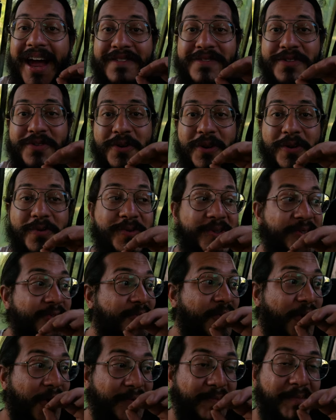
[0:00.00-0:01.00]
Everyone was
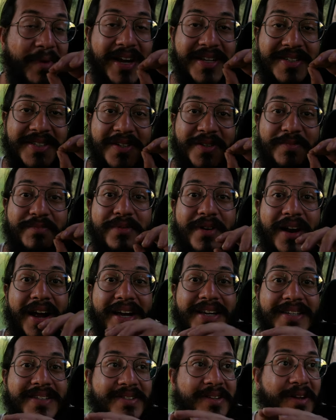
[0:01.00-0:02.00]
caught by
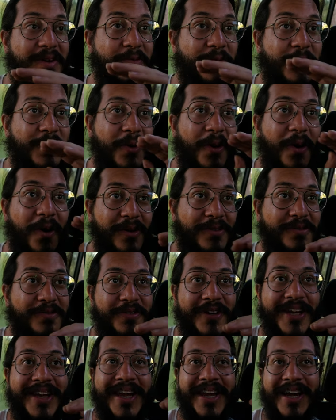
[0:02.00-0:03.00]
surprise and we were all
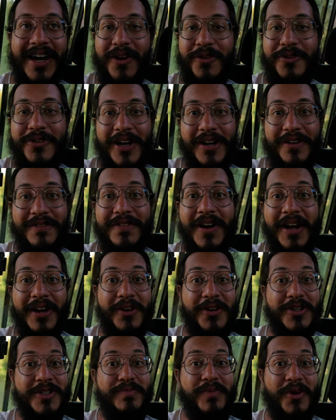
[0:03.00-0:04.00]
freaking out trying to
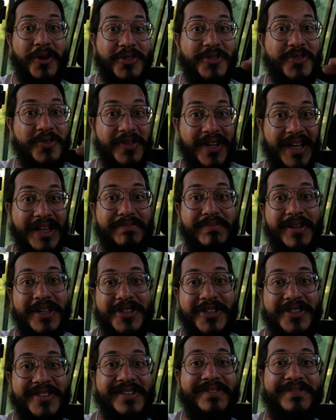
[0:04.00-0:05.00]
find our spots to take
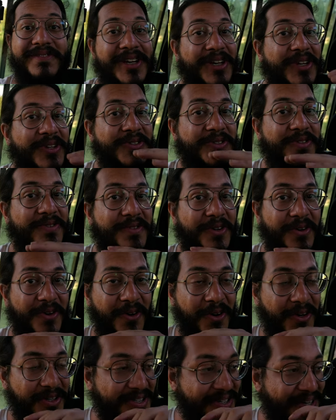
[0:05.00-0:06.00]
pictures and videos of the
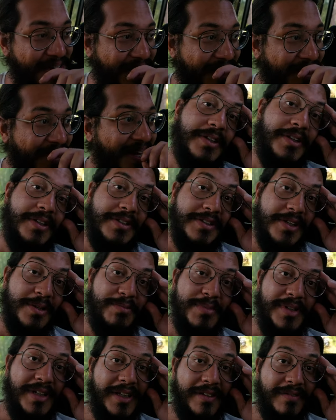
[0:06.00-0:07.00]
crossing. It's
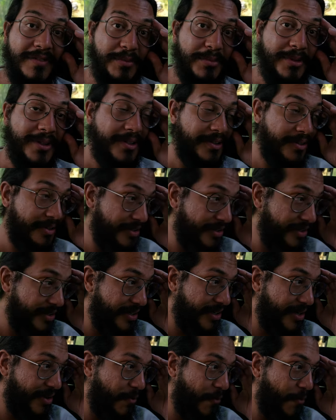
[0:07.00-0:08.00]
unbelievable.
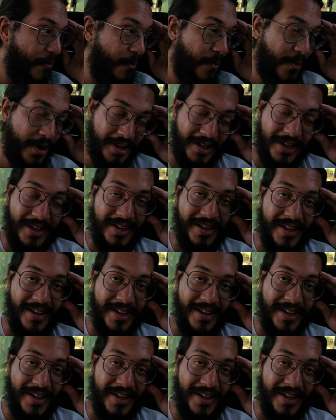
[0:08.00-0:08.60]
What?